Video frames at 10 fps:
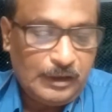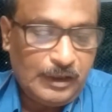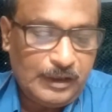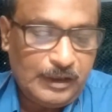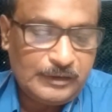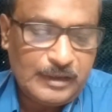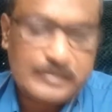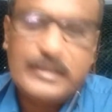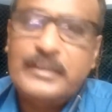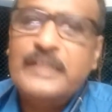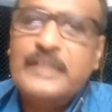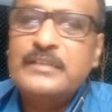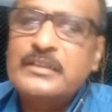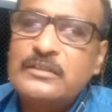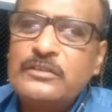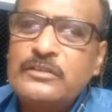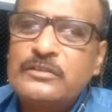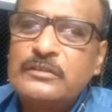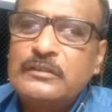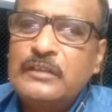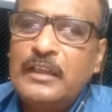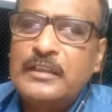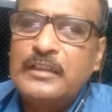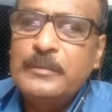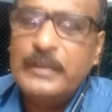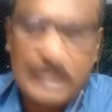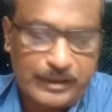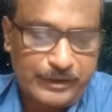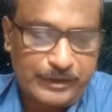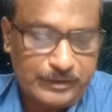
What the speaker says: and that sickness is such that he may die,